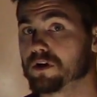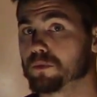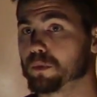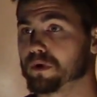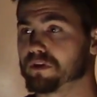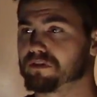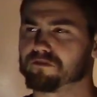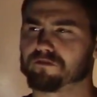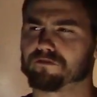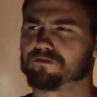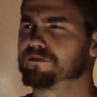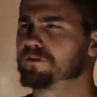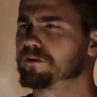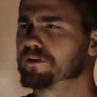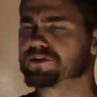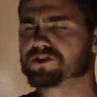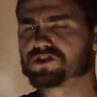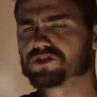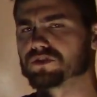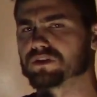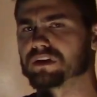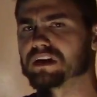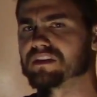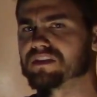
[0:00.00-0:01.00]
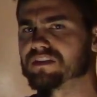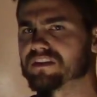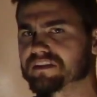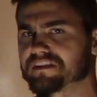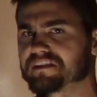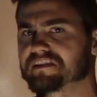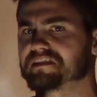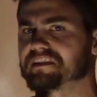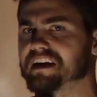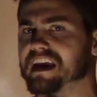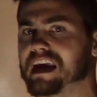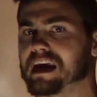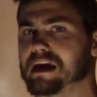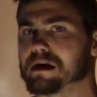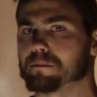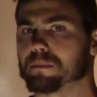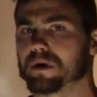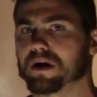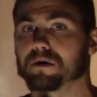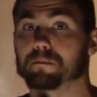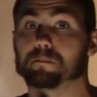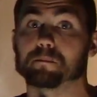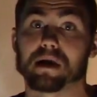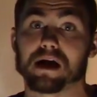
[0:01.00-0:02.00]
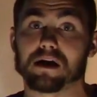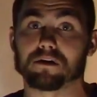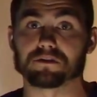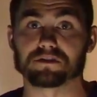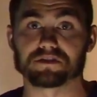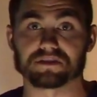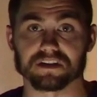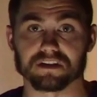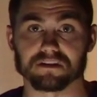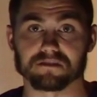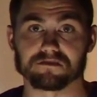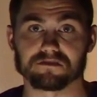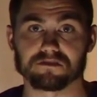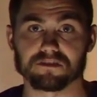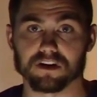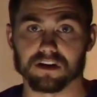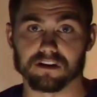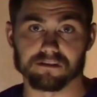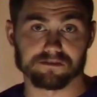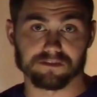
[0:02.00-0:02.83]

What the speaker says: with virtually the same amount of